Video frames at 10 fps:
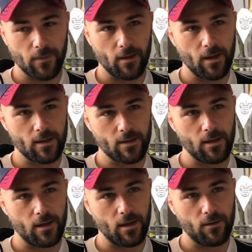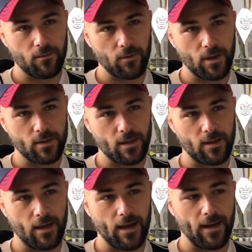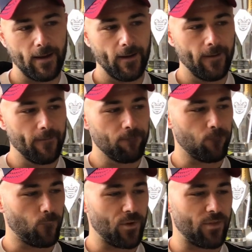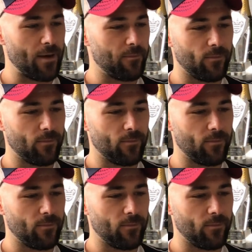and that's it now. It's in there with the